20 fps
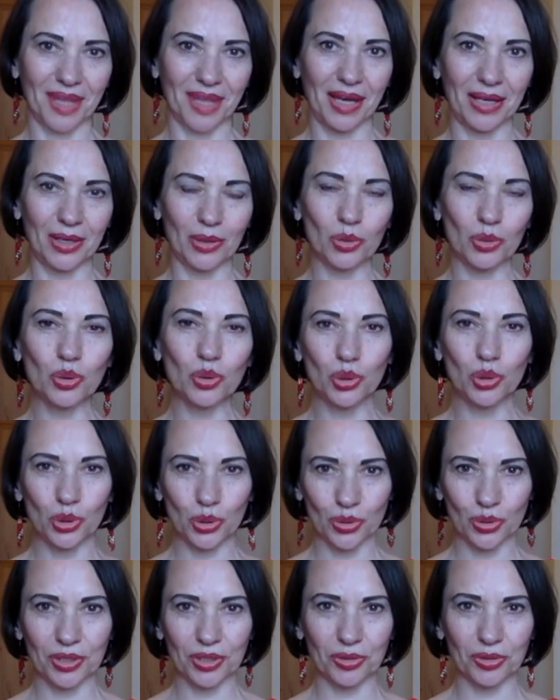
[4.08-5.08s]
How to
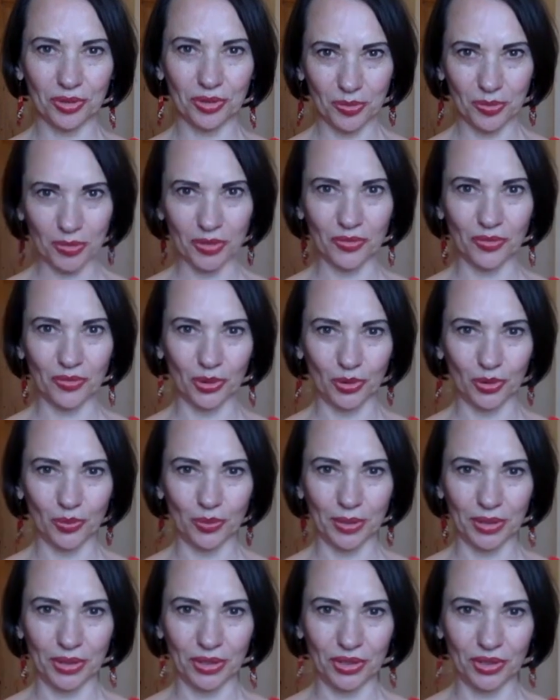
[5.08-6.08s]
choose a treatment for your
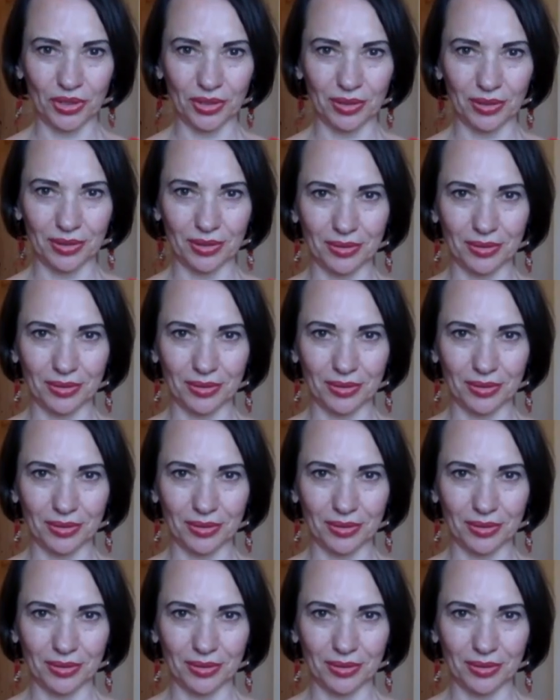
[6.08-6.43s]
patient?